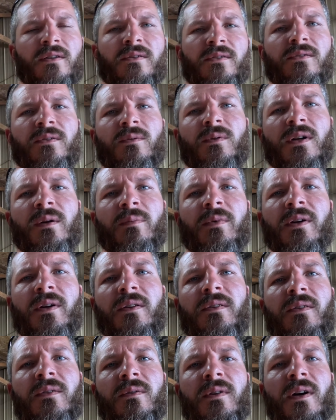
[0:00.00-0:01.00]
So what I'm going to
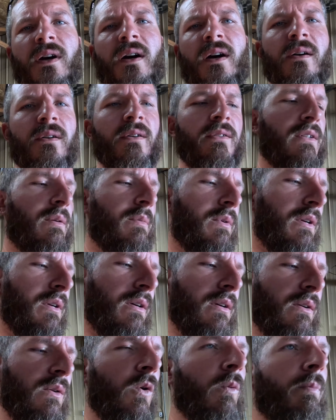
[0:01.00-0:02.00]
do now is I'm
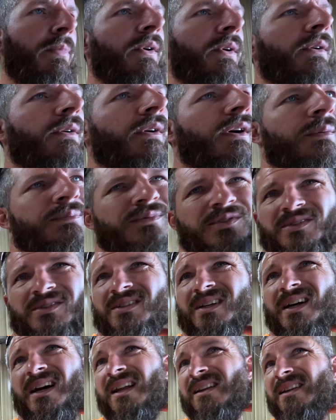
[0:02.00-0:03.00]
going to open her up, just
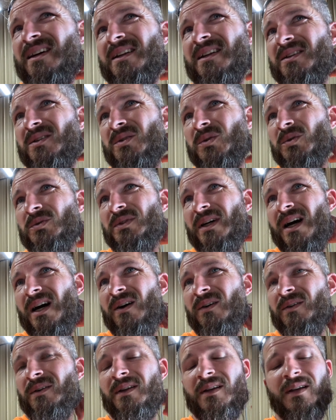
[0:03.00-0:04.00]
kind of let it cool
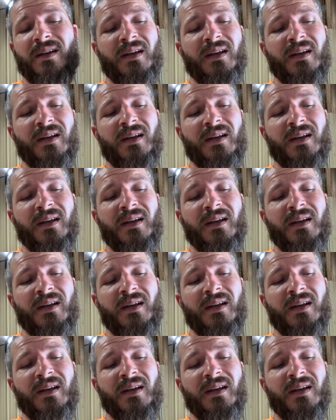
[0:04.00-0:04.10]
down.